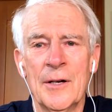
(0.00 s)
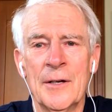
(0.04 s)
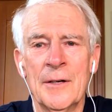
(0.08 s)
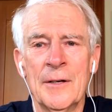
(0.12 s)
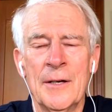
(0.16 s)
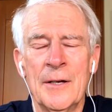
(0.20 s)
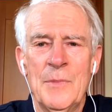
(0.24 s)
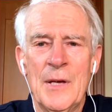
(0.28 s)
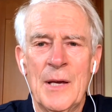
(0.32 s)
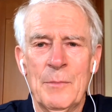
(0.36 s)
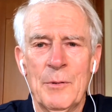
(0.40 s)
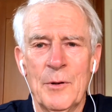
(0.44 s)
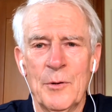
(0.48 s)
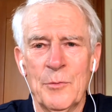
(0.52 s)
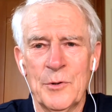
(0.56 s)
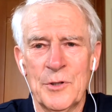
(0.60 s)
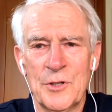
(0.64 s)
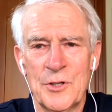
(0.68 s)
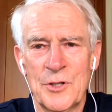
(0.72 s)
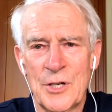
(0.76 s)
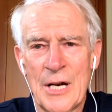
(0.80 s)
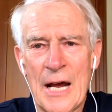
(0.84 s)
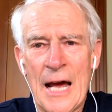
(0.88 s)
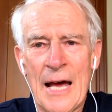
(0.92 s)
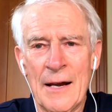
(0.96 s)
and people
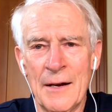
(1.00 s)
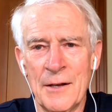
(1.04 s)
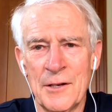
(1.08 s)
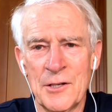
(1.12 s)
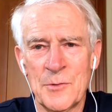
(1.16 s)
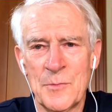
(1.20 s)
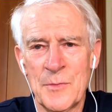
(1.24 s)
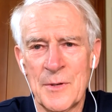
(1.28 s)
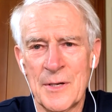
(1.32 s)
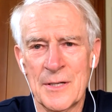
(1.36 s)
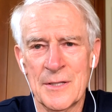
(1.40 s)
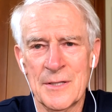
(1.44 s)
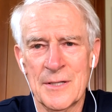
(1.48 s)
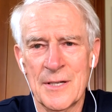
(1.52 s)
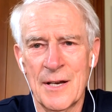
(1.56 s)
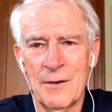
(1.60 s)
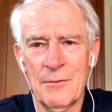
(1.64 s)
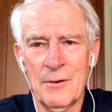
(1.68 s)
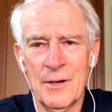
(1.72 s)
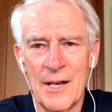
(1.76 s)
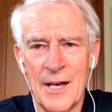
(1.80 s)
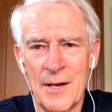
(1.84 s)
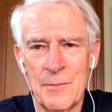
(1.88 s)
would challenge me and say, well,